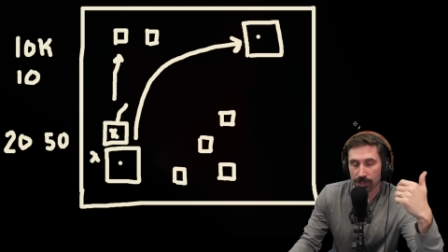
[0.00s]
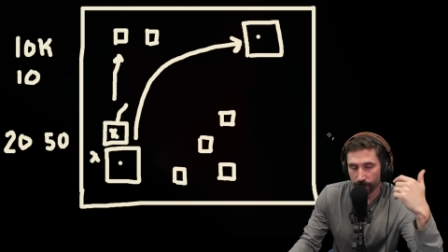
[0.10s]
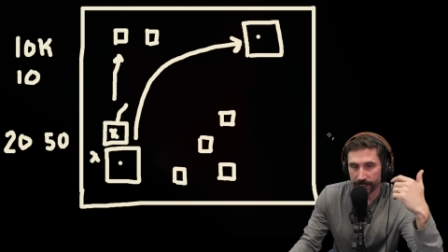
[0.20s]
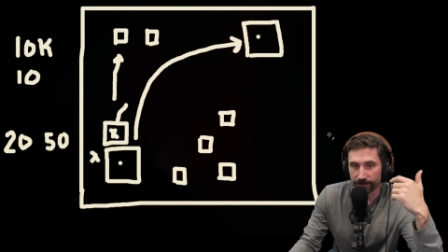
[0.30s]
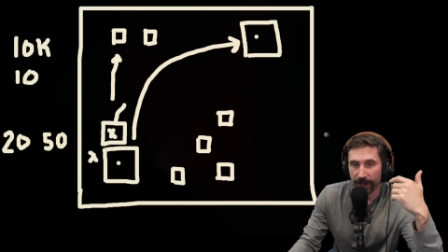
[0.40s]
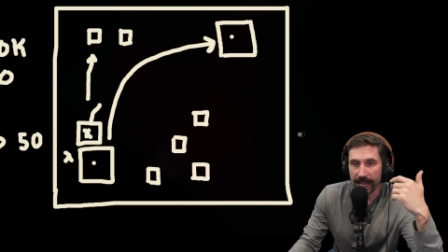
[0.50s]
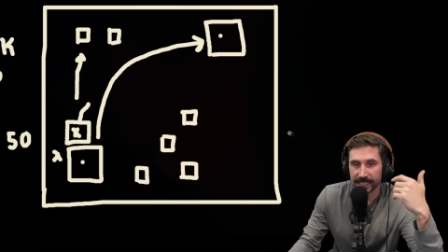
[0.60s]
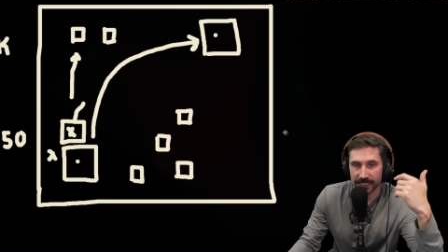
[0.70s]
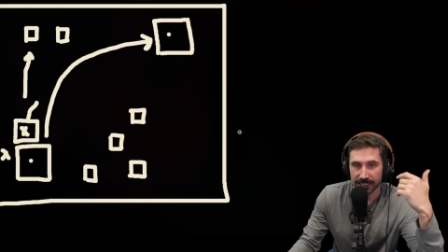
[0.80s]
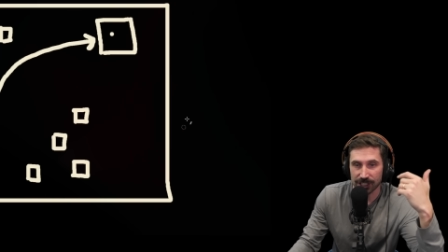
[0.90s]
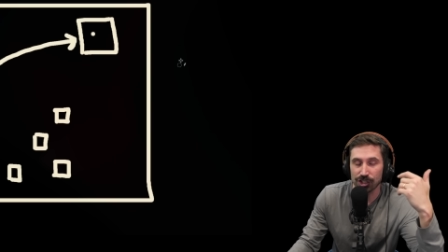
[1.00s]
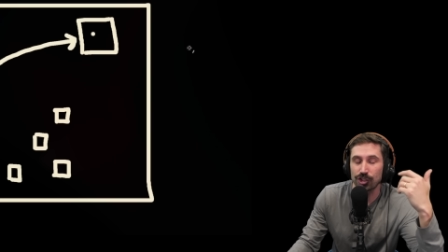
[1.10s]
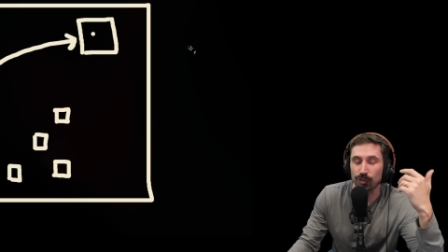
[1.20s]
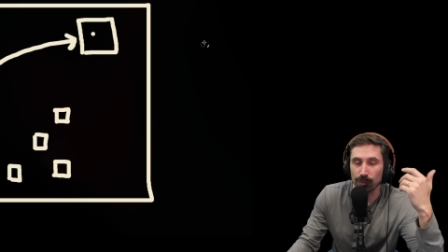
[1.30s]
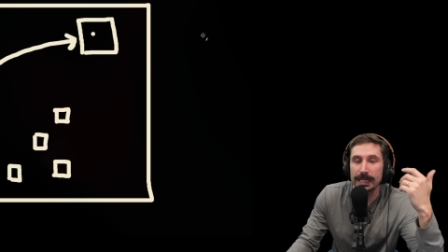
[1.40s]
So I devised this
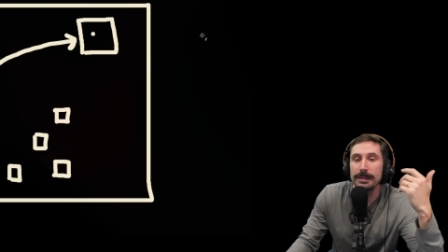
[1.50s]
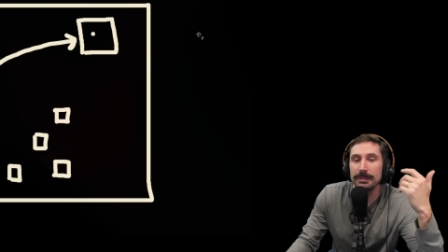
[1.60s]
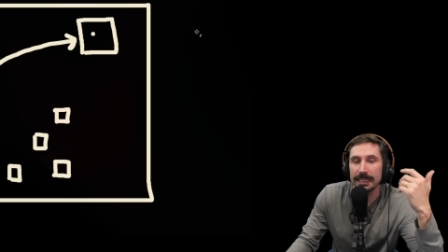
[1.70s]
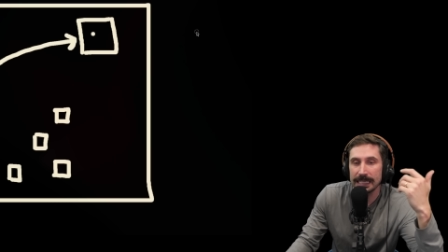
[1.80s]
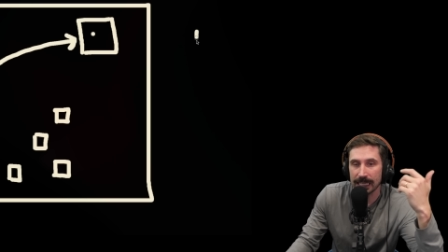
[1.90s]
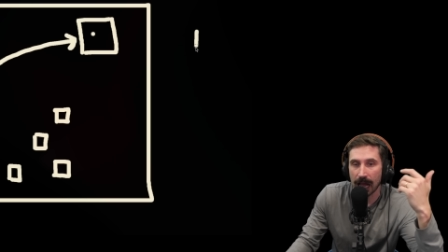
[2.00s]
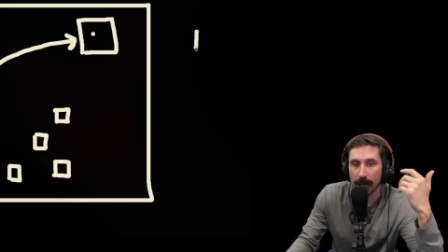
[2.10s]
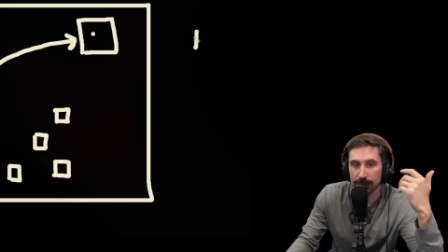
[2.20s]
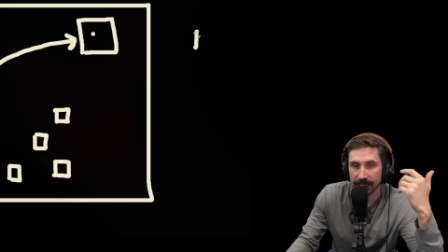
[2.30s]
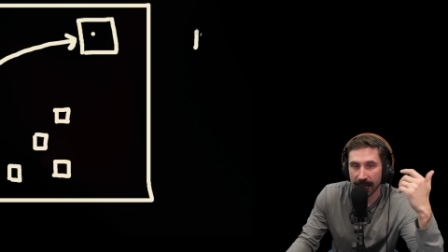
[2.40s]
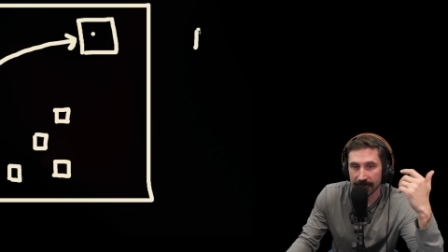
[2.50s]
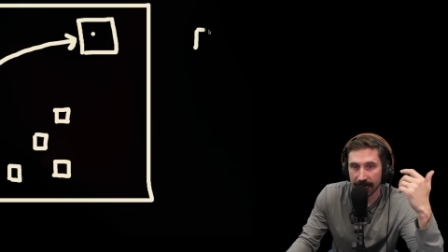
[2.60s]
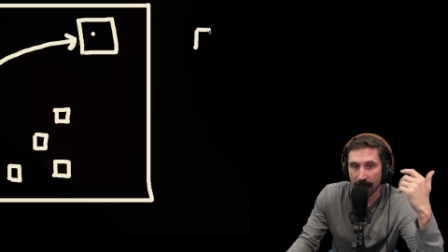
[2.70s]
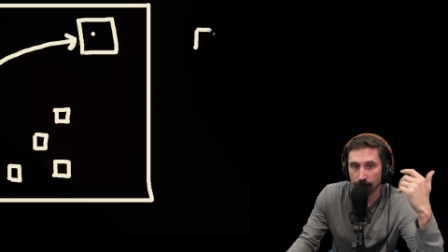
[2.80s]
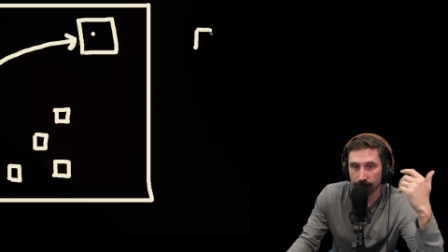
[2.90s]
extremely complicated
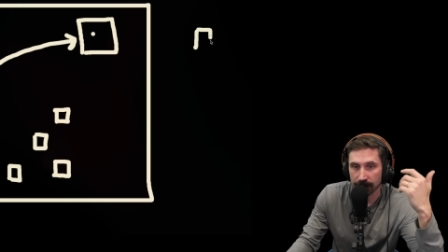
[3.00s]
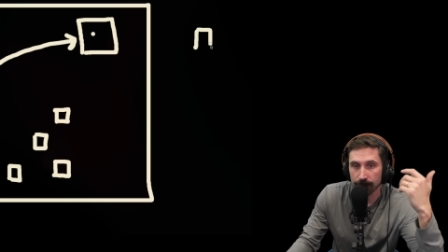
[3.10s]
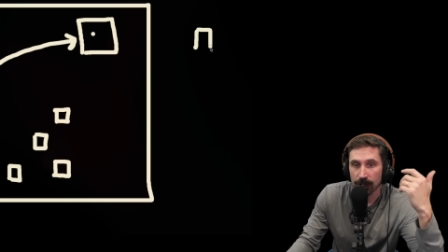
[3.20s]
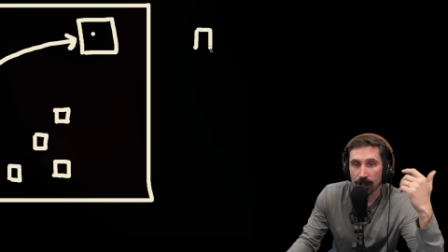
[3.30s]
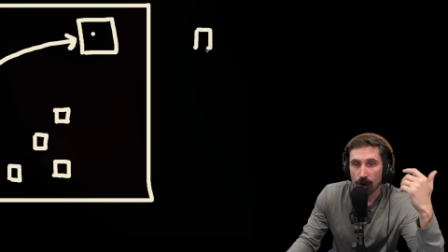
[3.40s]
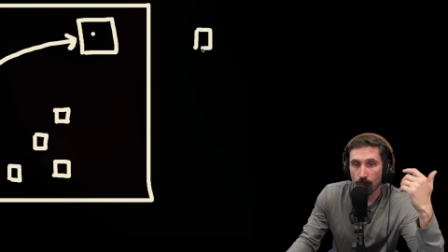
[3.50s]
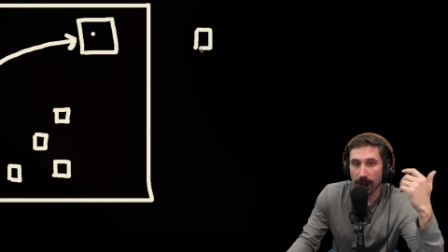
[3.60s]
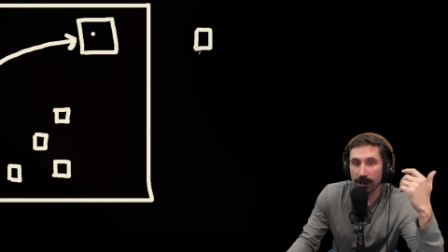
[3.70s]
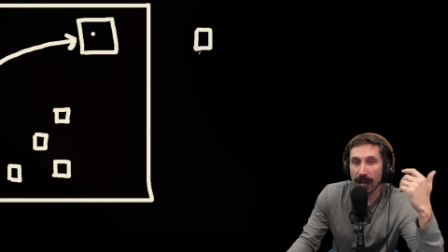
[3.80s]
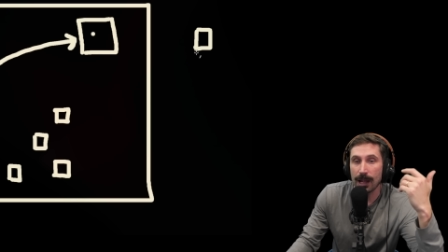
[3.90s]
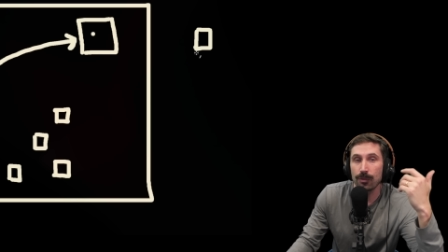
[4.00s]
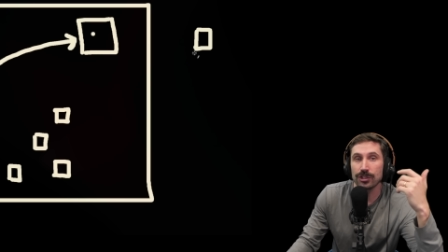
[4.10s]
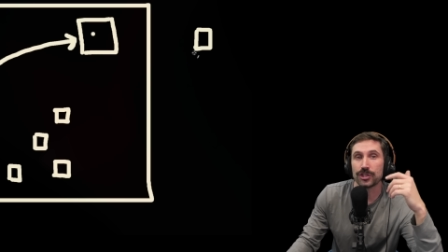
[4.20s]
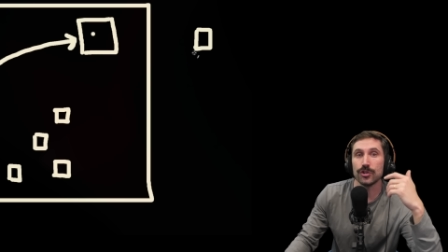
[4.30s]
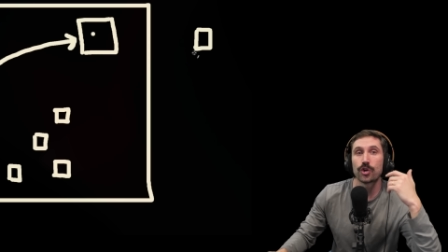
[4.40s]
algorithm where I
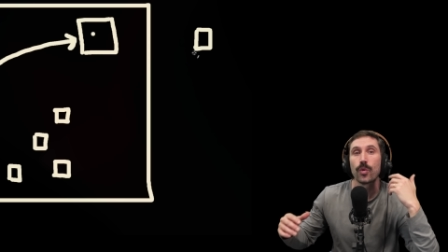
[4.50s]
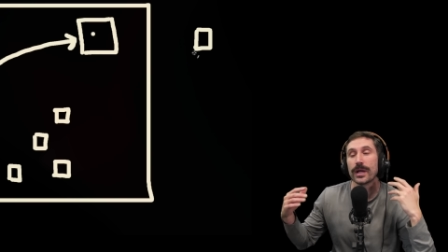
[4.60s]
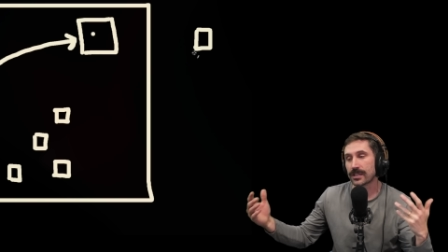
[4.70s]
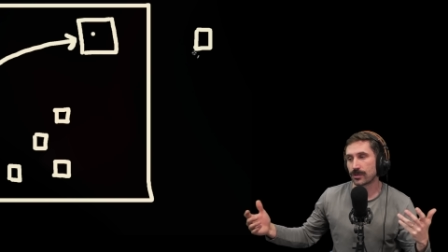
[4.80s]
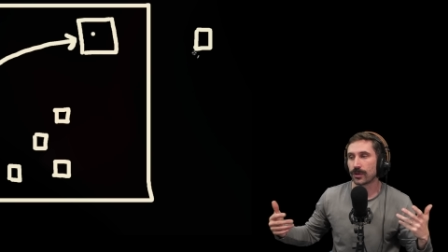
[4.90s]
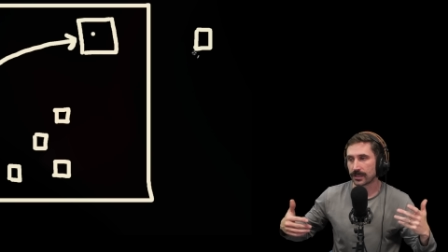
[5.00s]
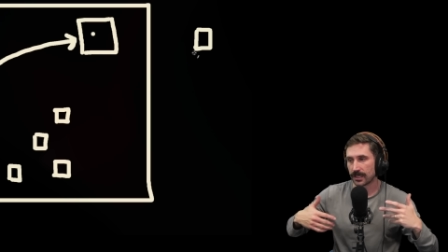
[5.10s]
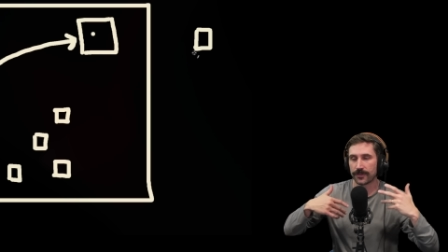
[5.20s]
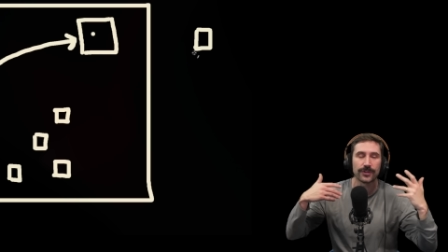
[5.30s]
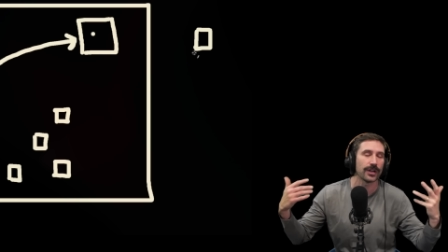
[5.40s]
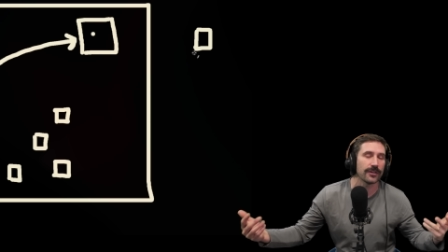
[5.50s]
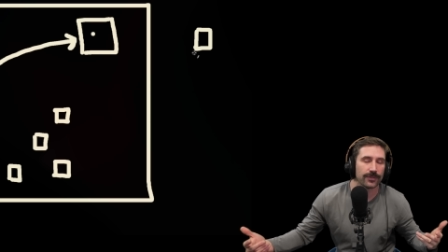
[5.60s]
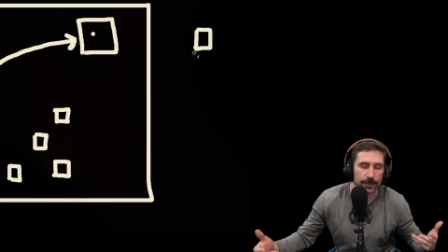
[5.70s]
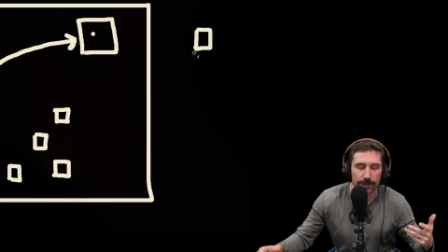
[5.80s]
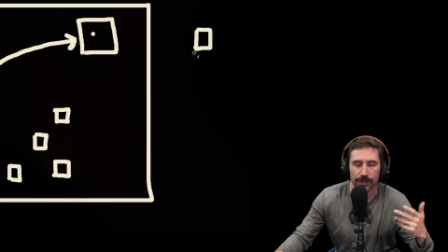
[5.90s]
would do quicksort. And if you're not
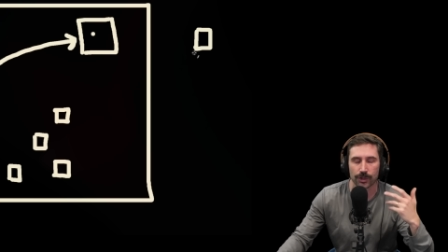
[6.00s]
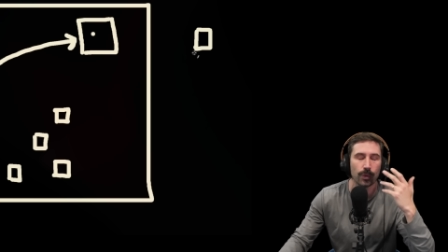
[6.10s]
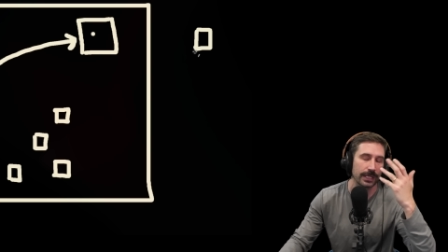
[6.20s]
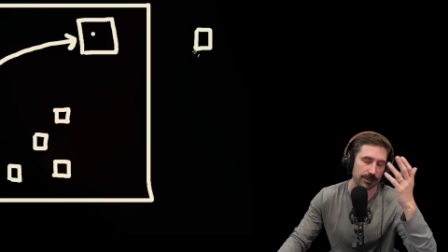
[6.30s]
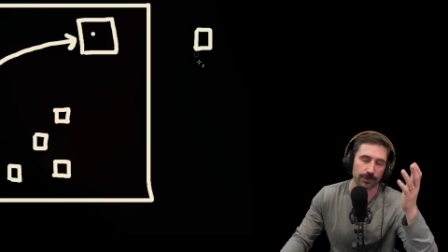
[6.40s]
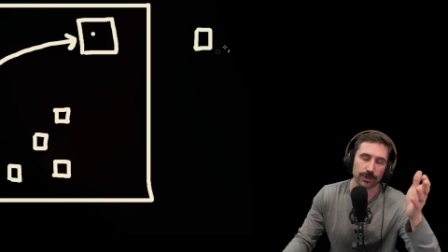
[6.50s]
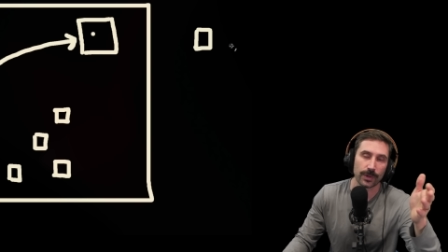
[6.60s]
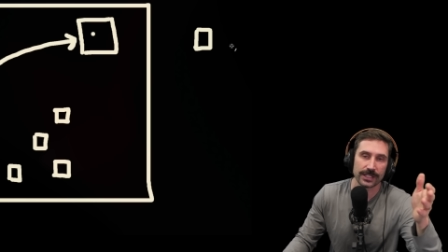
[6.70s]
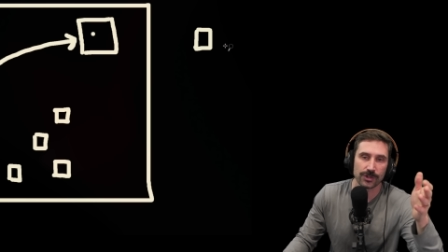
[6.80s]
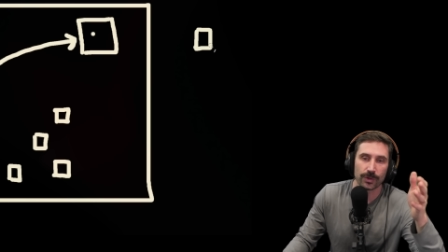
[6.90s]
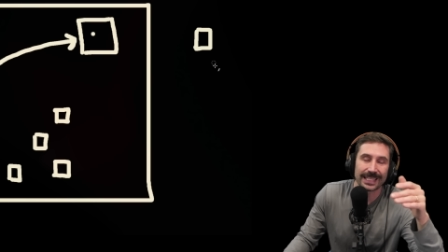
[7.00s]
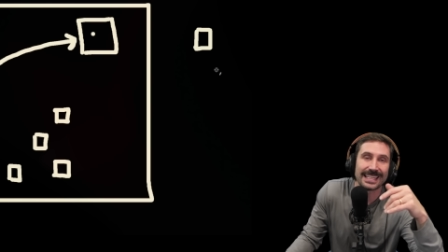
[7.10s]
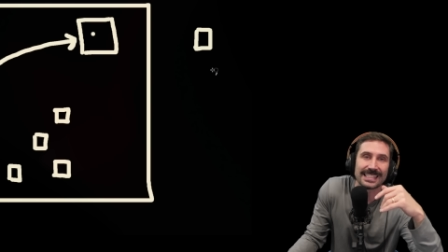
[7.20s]
familiar with quicksort, quicksort is